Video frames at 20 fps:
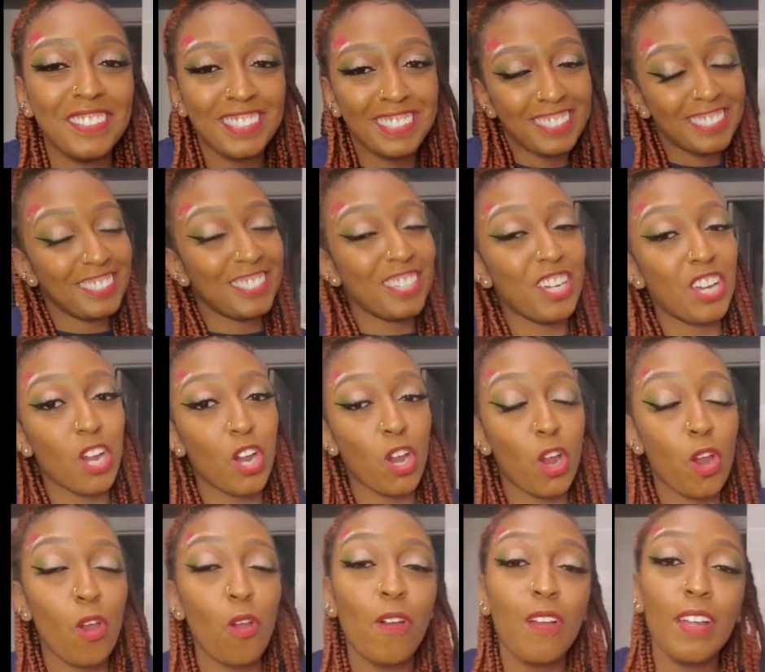It's your
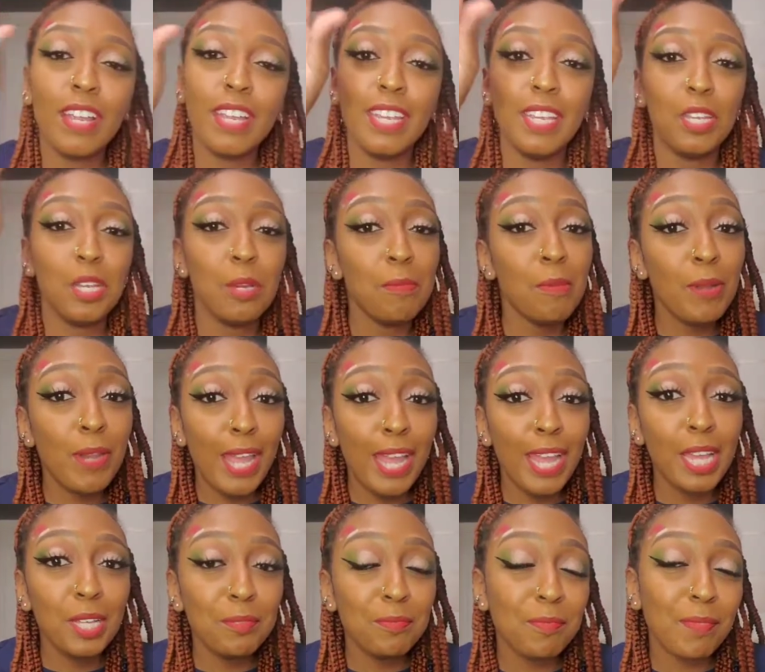girl Kia
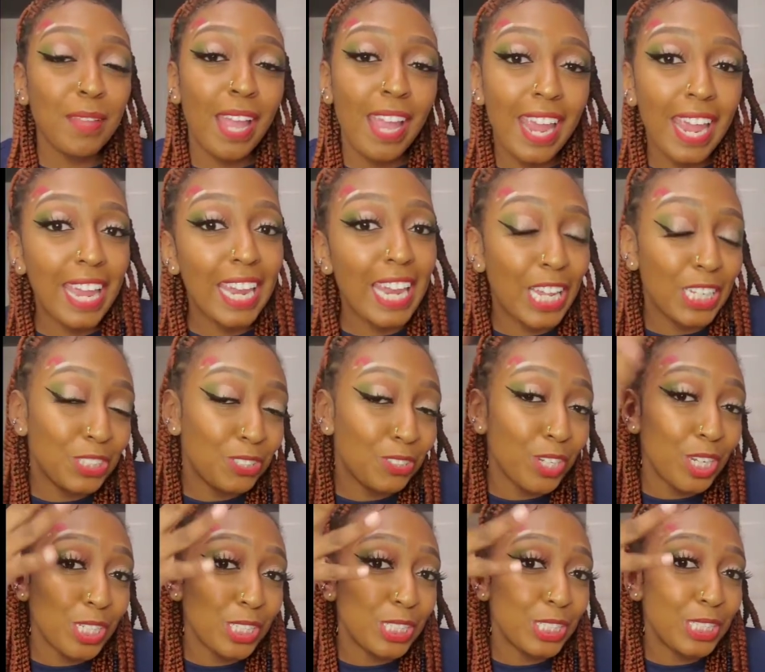Monet, and as you
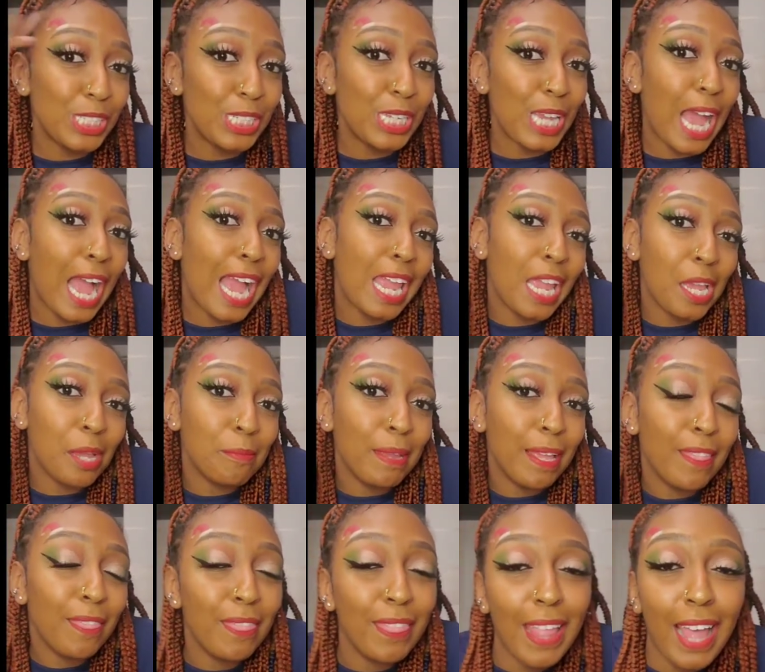can see, I am
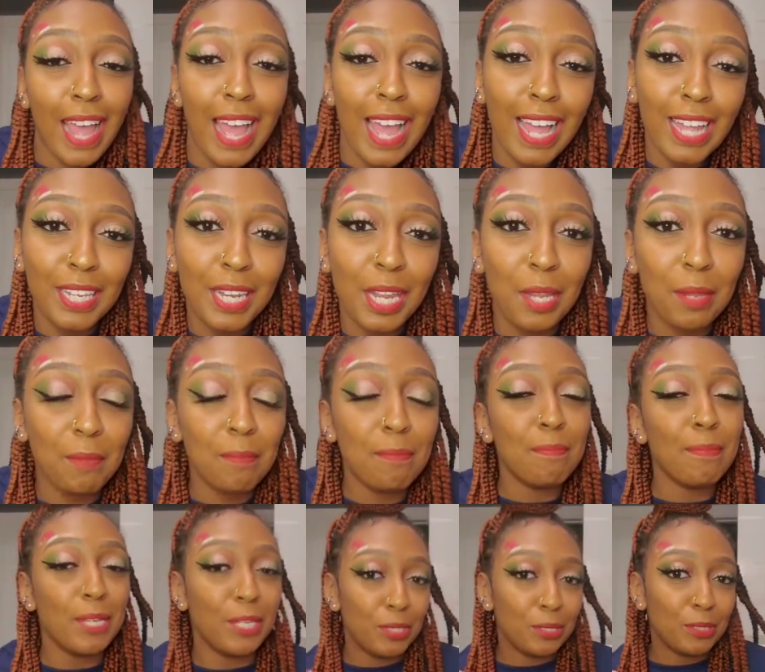in the holiday
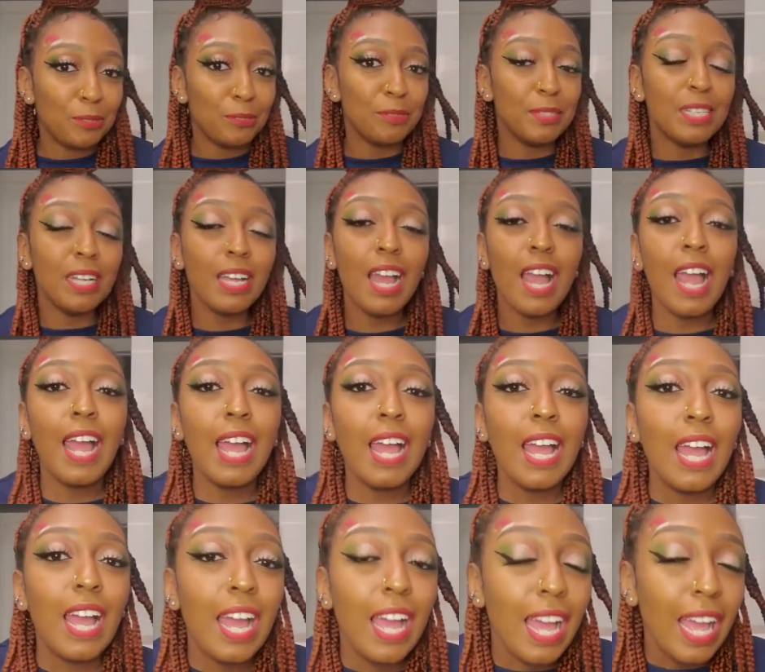mood.
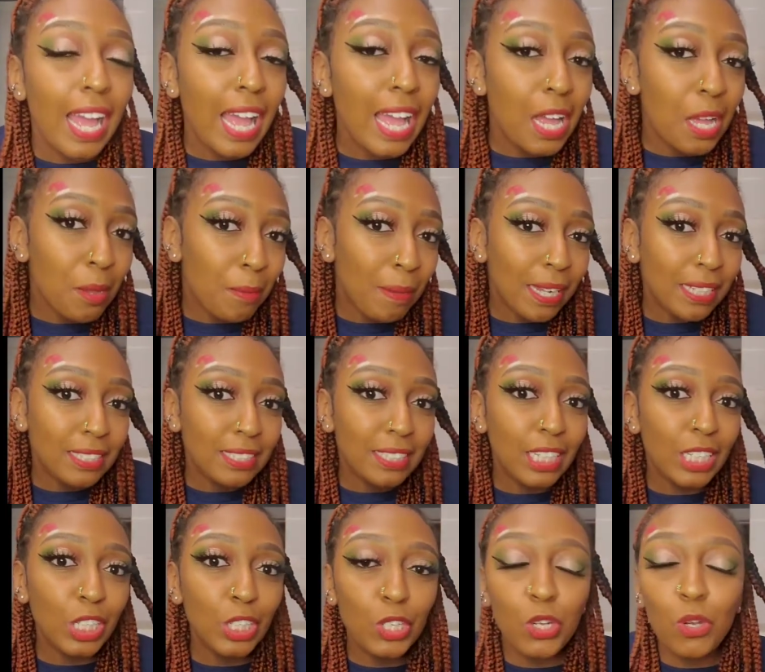I did
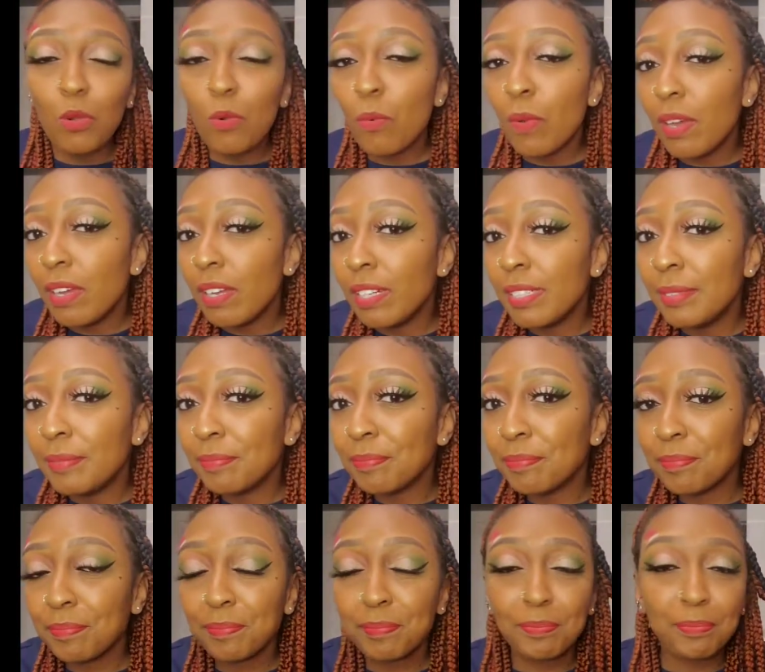a little
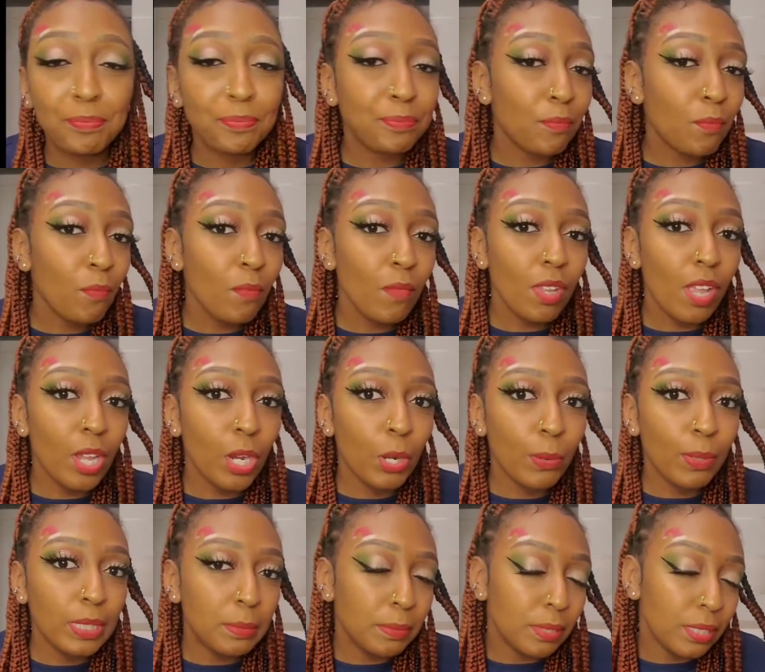
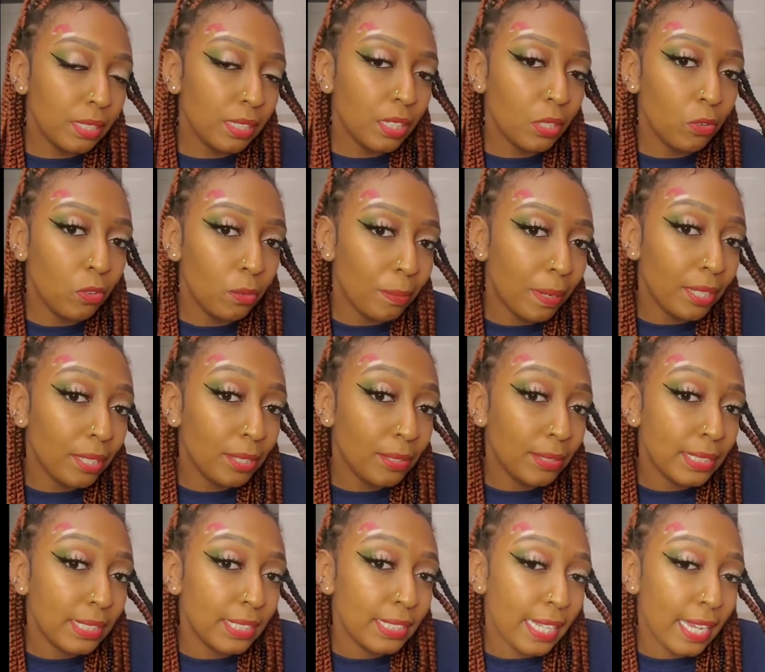Christmas look with my
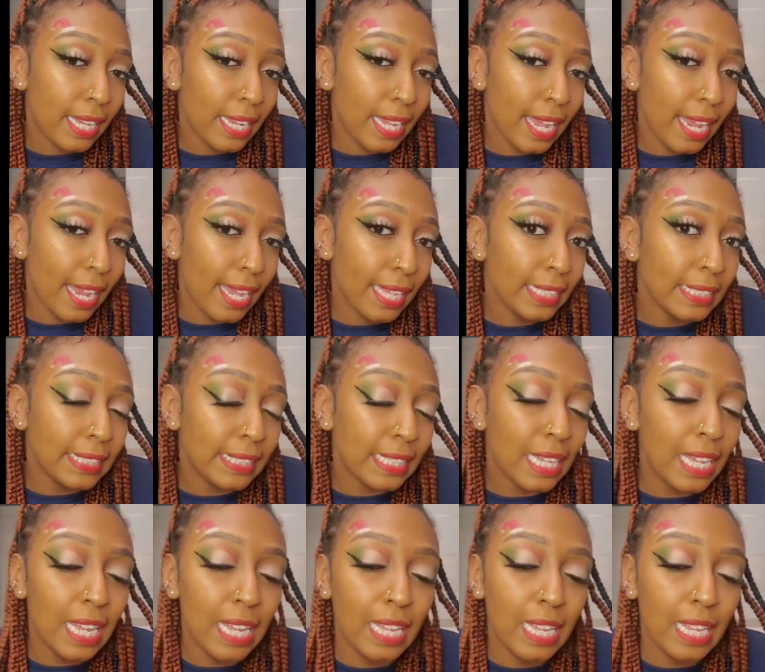little Santa hat.